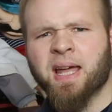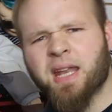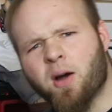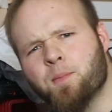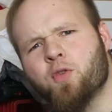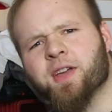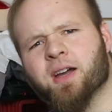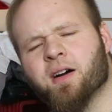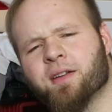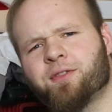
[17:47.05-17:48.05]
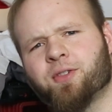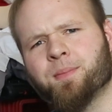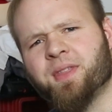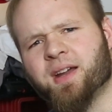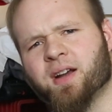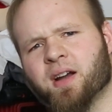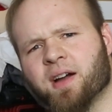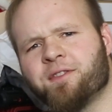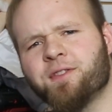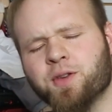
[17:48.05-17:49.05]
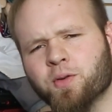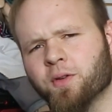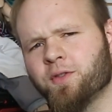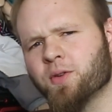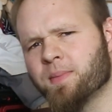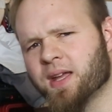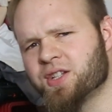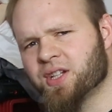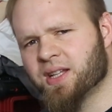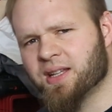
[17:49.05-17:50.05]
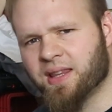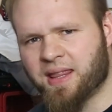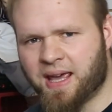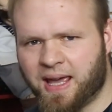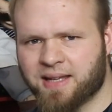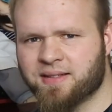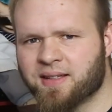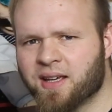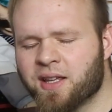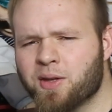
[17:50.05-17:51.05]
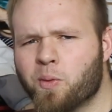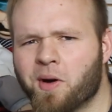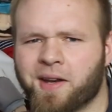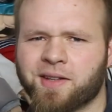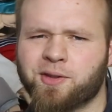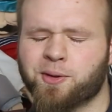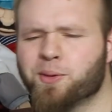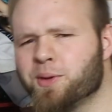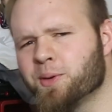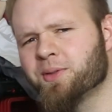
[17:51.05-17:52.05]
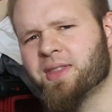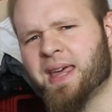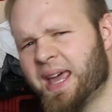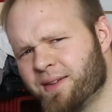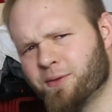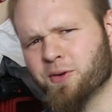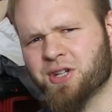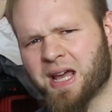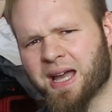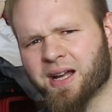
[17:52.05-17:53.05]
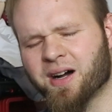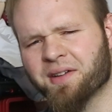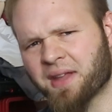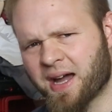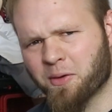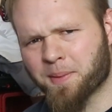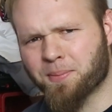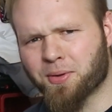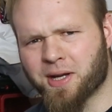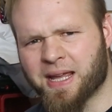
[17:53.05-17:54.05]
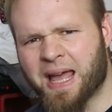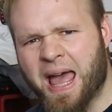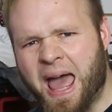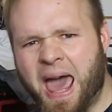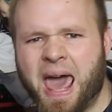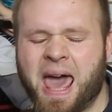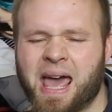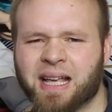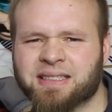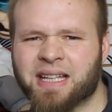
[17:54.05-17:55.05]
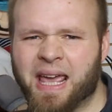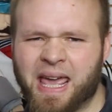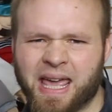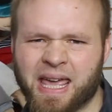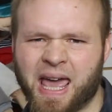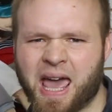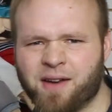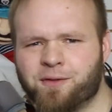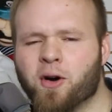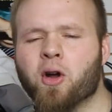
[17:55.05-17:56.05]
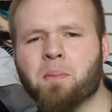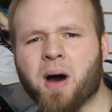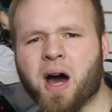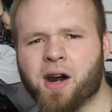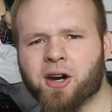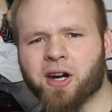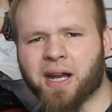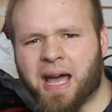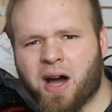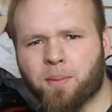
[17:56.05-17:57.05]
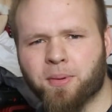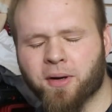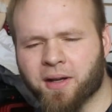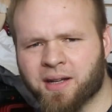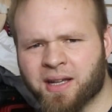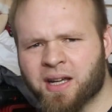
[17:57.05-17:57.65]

Now, moving on from there, a few of you mentioned that you wanted to use the headphone jack on the iRig Pre as a headphone monitoring output.